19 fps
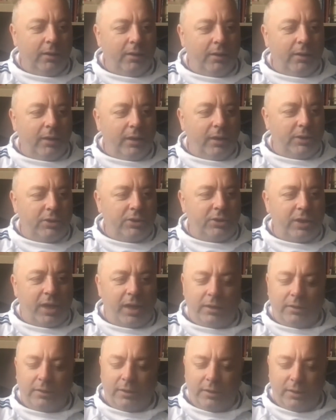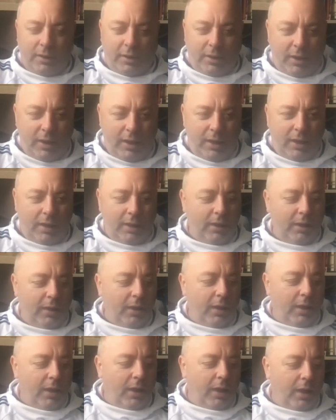is shared. The kit,
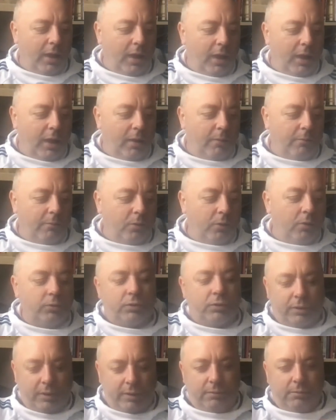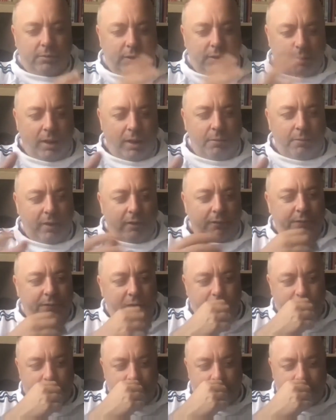the kit
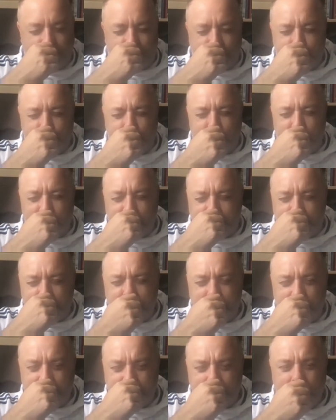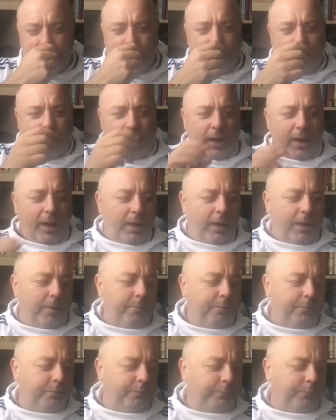manufacturer, the sponsors,
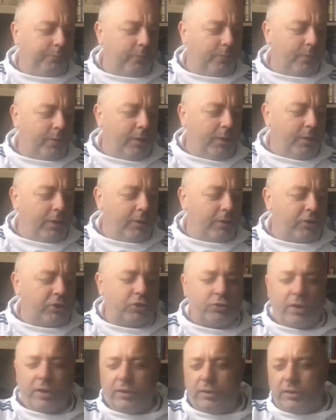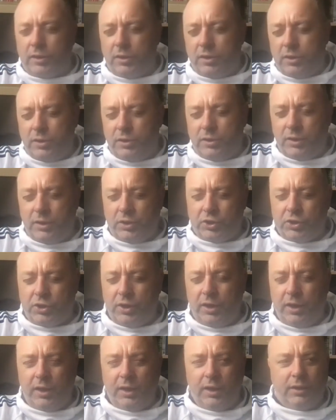you know, the strength and
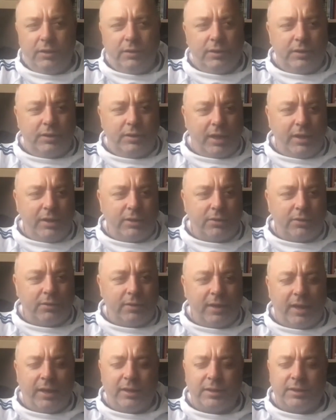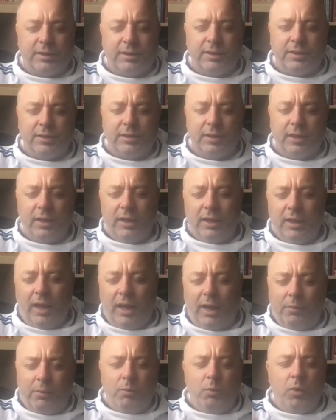conditioning, the data analysis.
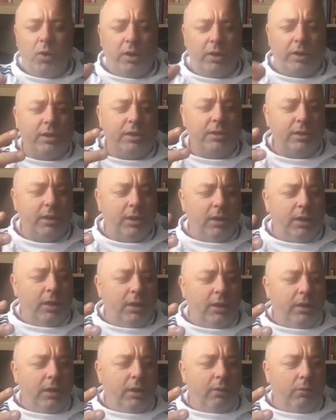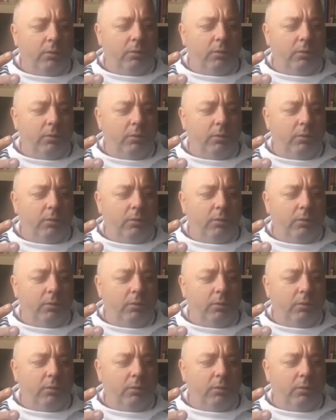How we work is, you know,